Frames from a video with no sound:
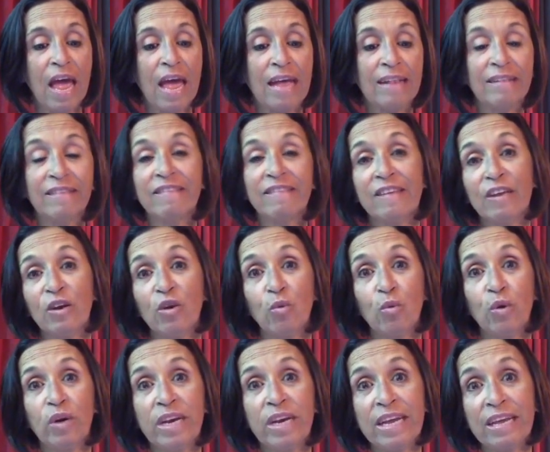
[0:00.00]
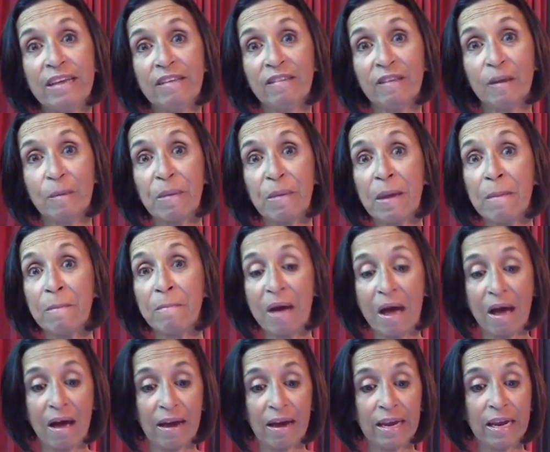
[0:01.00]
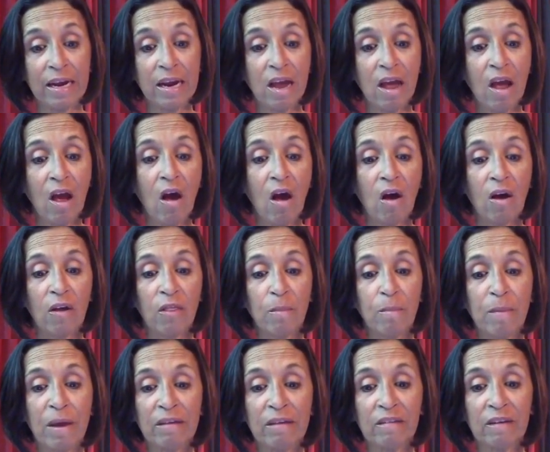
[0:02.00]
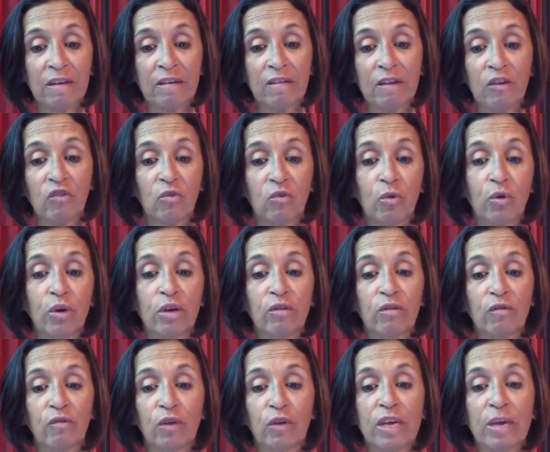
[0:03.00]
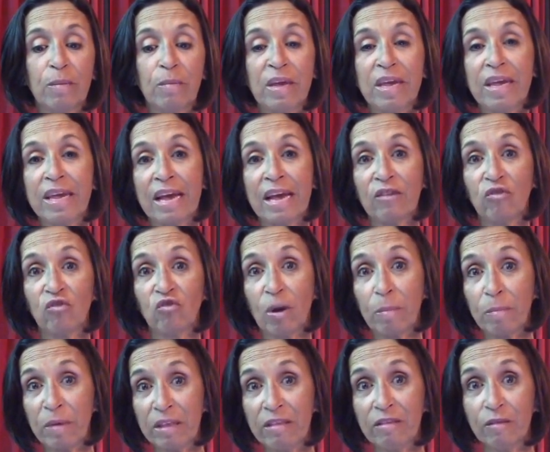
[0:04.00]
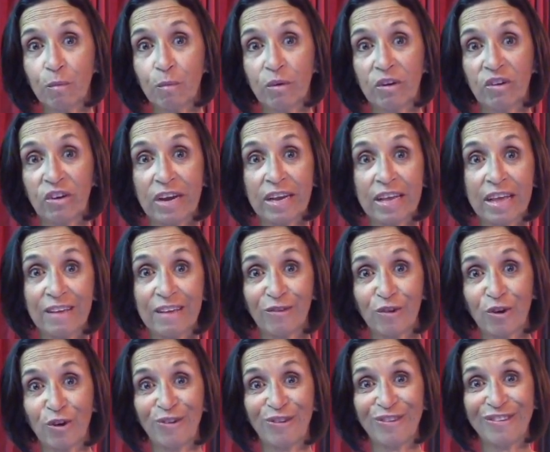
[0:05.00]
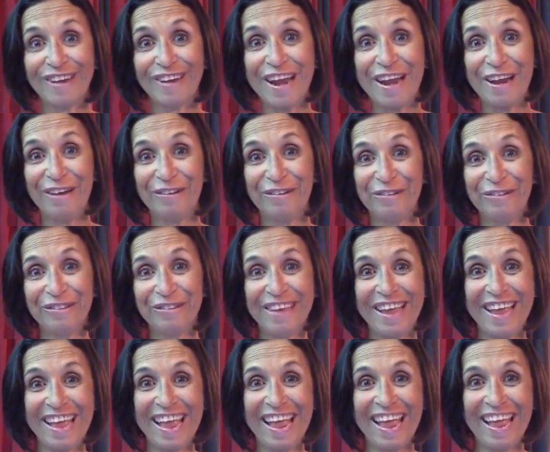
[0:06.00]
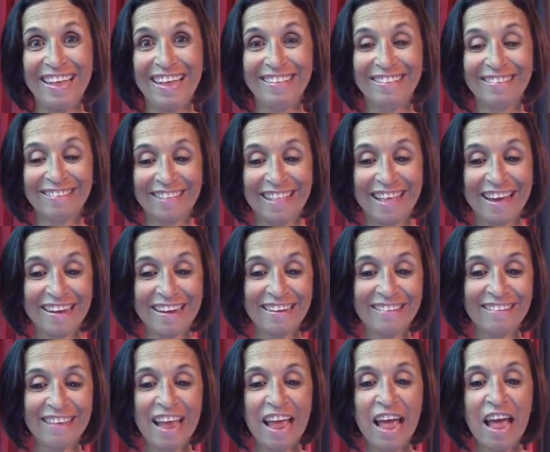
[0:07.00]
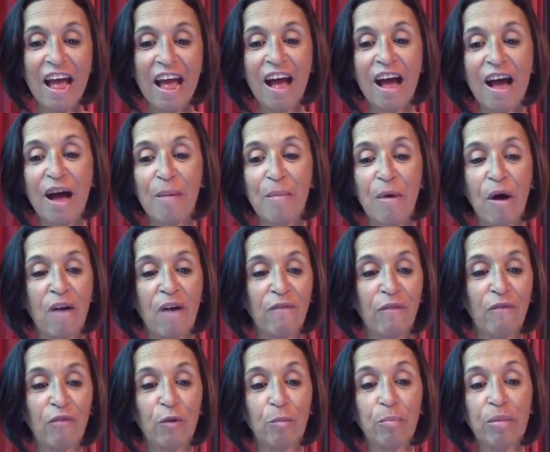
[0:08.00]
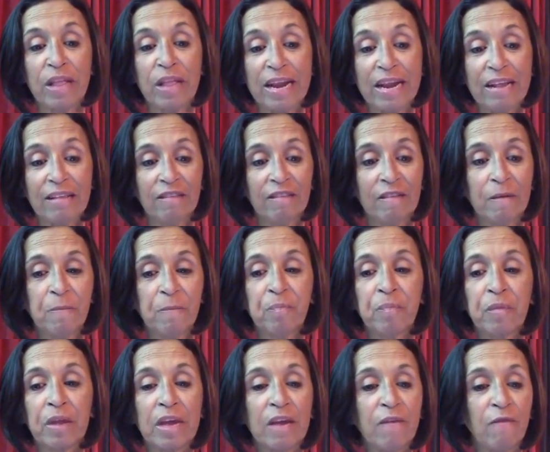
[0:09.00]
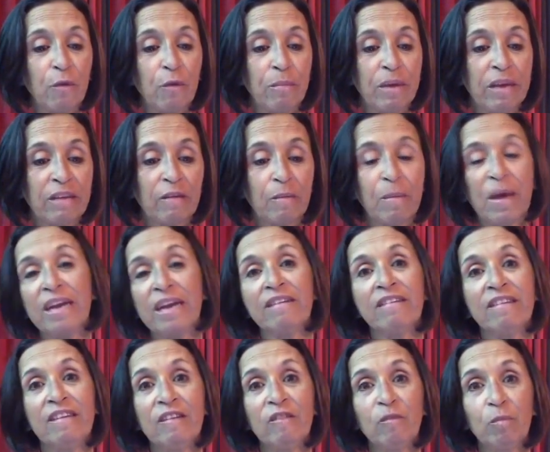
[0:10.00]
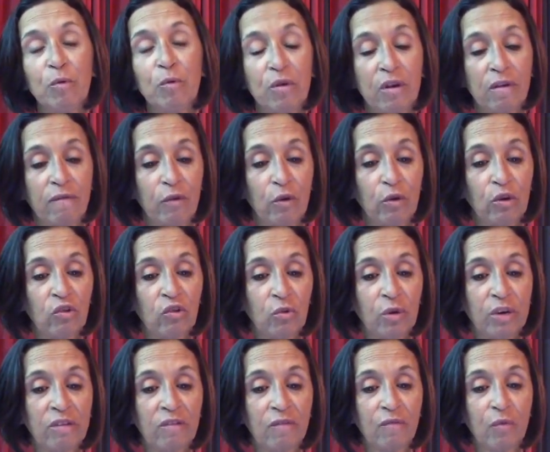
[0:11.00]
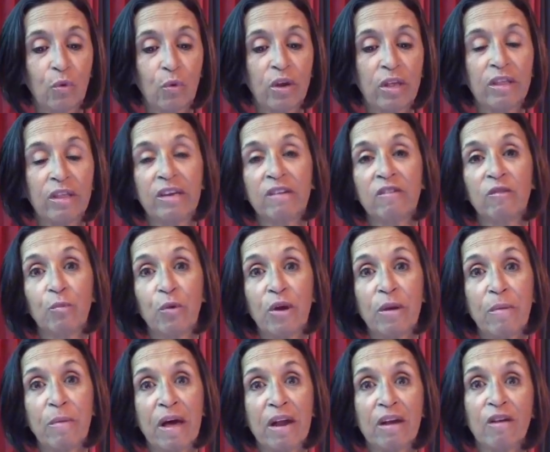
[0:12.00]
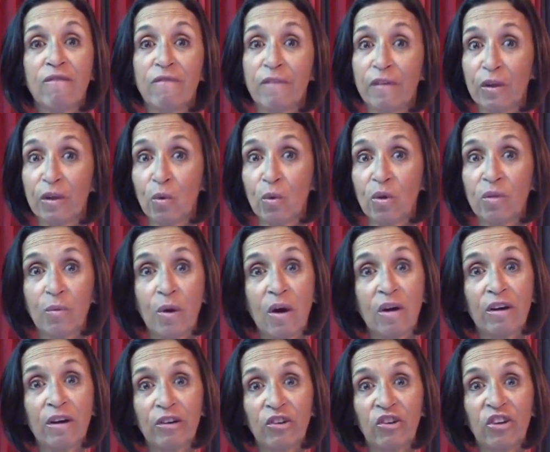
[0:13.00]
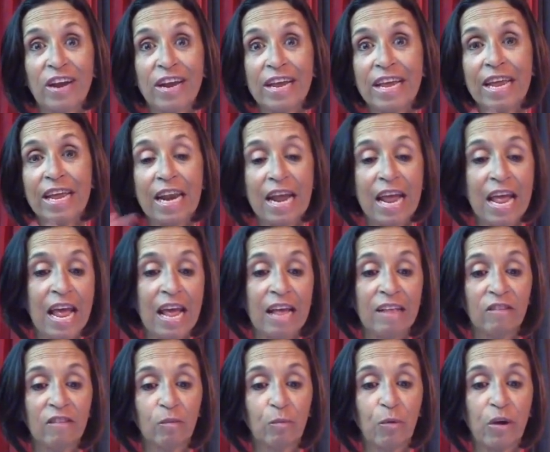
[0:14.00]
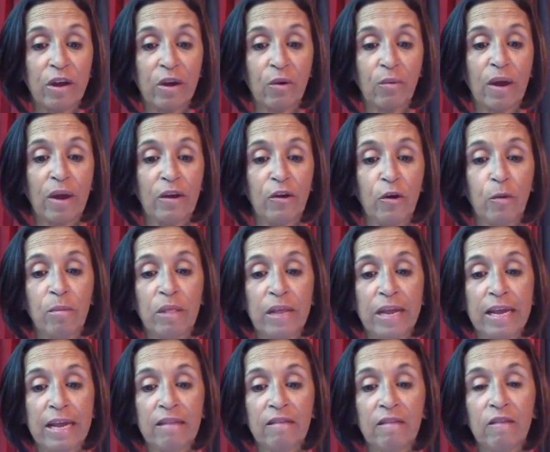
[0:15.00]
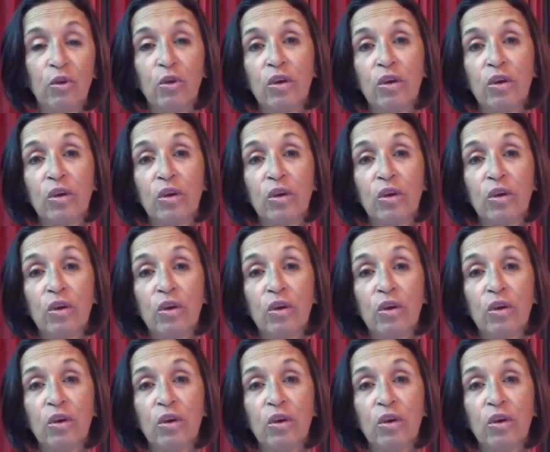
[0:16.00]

And cedarwood, hyssop, and pine are the best essential oils for keeping gastropods, which I guess are snails and slugs, um, off of your plants. If you mix about a teaspoon of your choice of oil in a spray bottle, fill it with water, shake it, and spray it around your plants.